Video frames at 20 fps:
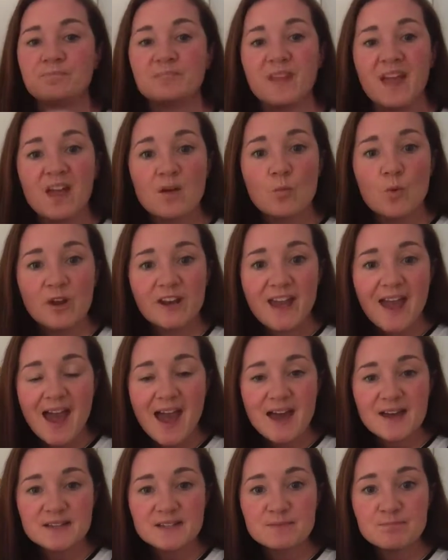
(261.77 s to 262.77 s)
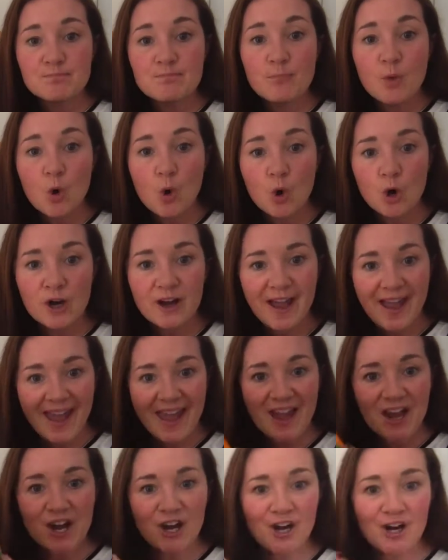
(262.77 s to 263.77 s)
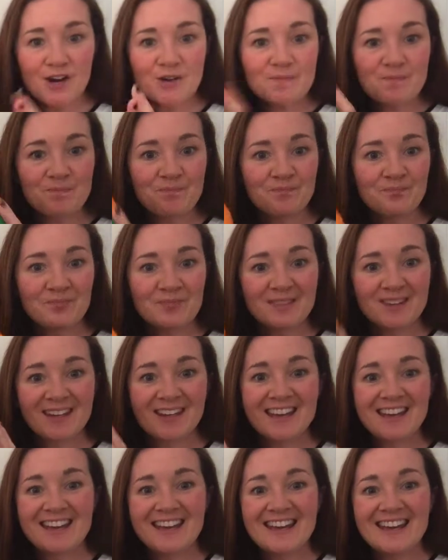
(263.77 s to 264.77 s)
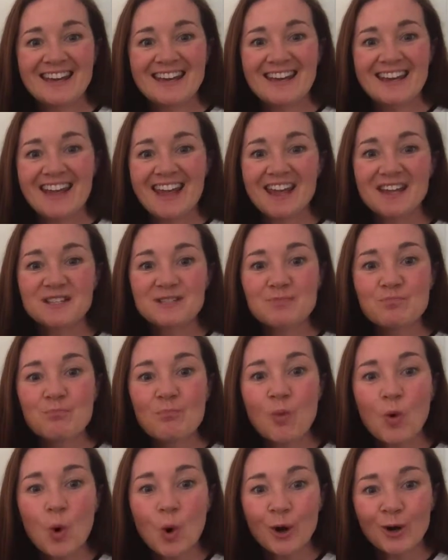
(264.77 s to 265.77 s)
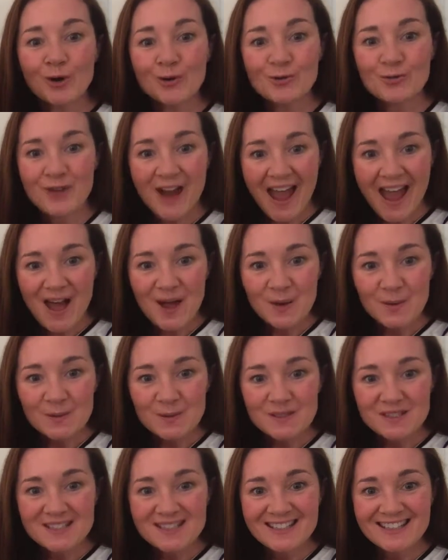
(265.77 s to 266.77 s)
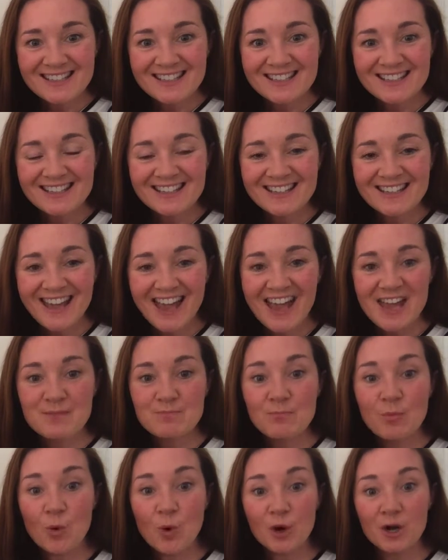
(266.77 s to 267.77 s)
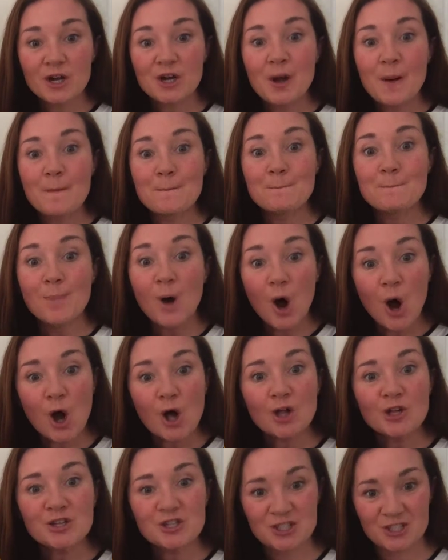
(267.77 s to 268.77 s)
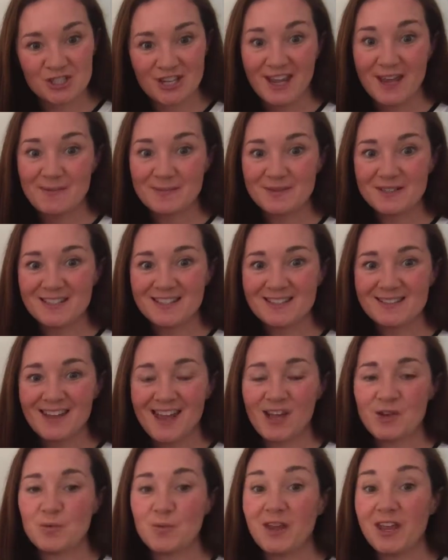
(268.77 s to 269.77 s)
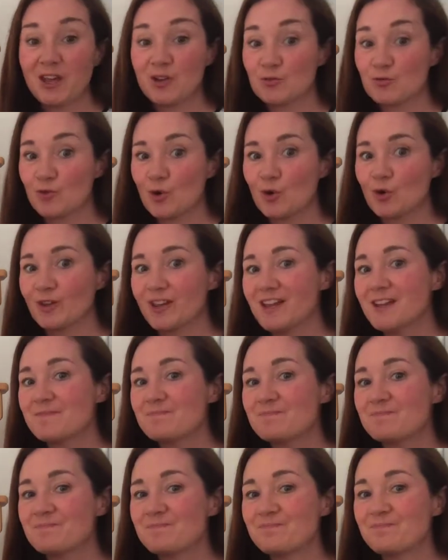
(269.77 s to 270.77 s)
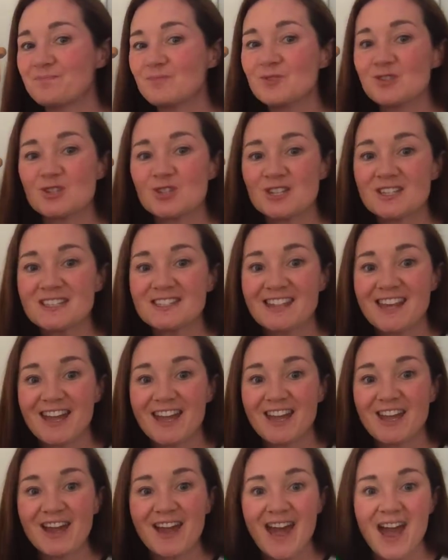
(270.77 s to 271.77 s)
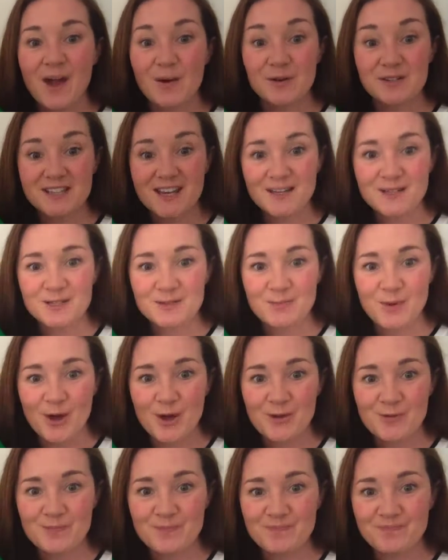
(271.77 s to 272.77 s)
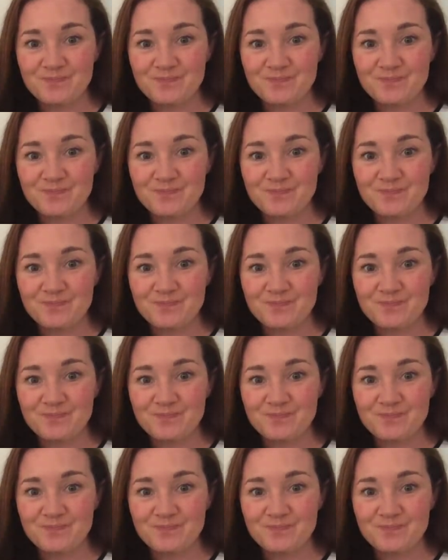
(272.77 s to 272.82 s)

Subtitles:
And when it has more air, it's more round and more ball-shaped, and we can roll it just like our tennis ball.